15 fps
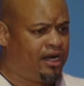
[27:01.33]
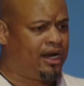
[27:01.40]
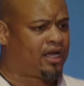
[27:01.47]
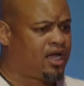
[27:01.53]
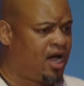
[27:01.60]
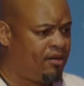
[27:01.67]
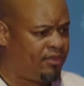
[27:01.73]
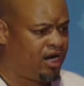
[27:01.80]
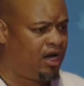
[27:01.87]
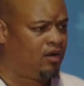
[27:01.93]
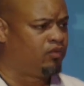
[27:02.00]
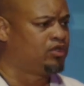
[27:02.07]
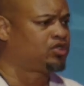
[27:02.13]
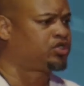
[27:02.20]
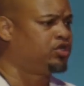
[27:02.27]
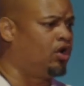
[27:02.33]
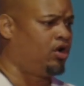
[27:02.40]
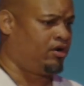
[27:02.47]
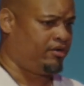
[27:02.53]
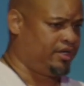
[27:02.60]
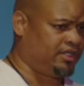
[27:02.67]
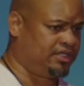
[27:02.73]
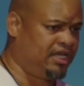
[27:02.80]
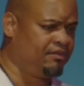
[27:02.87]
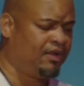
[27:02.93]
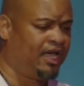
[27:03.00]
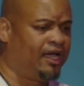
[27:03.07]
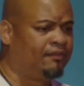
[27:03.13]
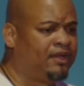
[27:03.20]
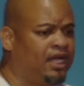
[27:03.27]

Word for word: at coming up with stories. Amen.